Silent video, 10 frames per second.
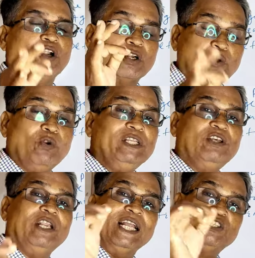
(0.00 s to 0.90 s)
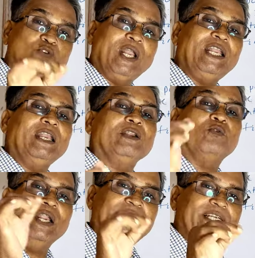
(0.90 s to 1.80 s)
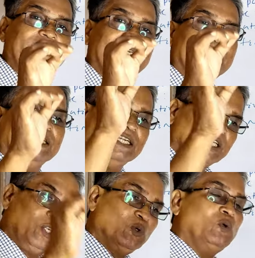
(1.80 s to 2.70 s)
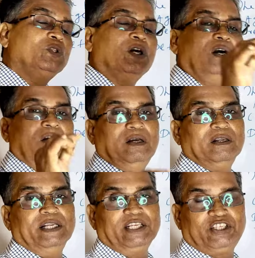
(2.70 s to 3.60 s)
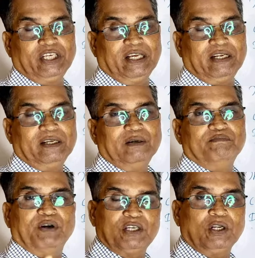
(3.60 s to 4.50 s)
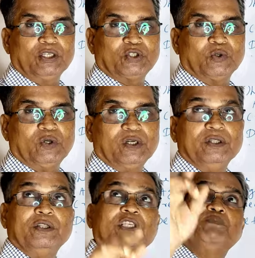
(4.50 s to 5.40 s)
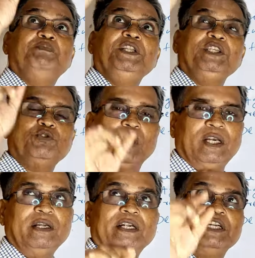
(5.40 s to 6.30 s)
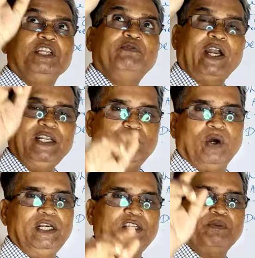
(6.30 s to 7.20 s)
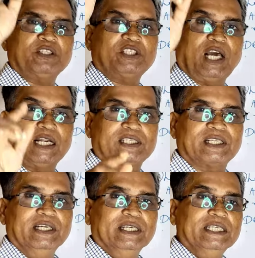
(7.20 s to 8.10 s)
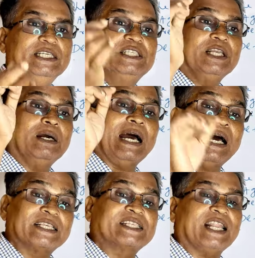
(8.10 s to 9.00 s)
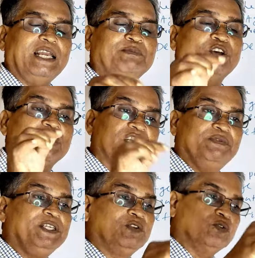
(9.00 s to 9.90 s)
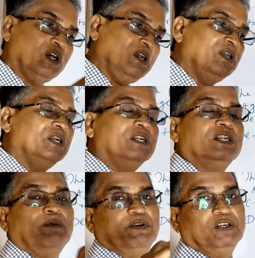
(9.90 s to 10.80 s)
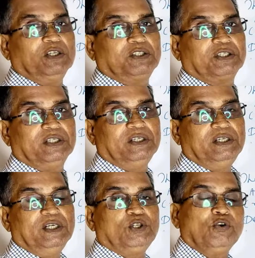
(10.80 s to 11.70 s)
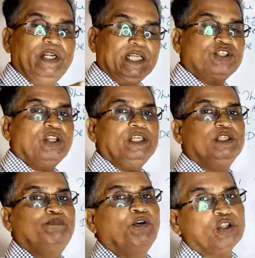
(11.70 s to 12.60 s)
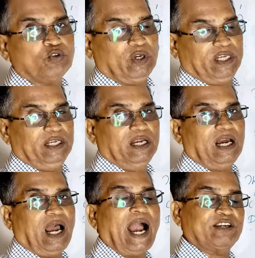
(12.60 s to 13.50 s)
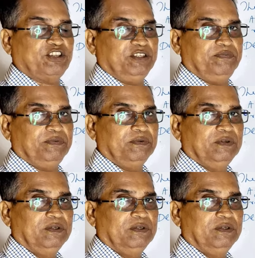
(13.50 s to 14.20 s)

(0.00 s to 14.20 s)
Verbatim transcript: not only the natural quality to the nature but also the spiritual divine quality of the stars is ascribed or given to the daffodils. So nature is both way active.